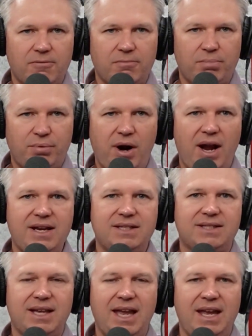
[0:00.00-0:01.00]

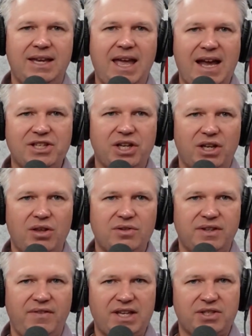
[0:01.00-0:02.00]
price and cash at close
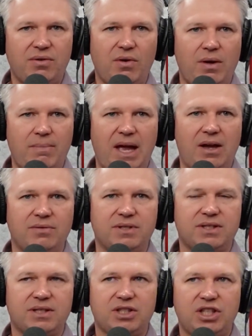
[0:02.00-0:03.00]
of escrow
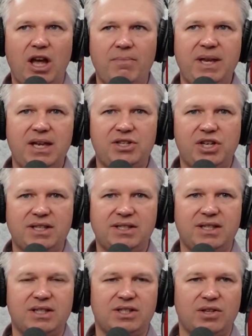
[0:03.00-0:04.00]
amounts shall be
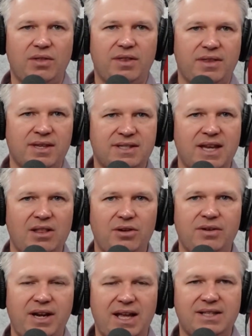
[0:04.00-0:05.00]
adjusted so that the seller
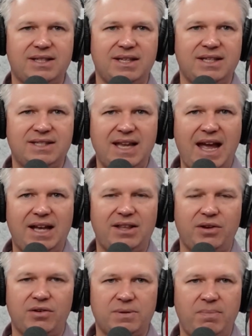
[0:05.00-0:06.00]
nets
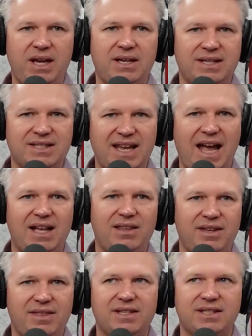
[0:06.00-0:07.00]
exactly or is paid
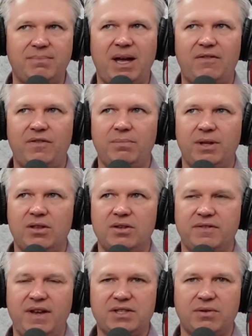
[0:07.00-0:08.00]
exactly this amount from the close
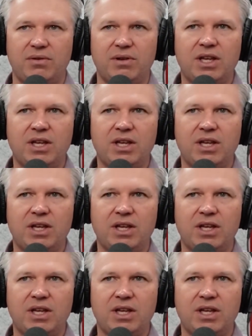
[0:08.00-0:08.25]
of escrow.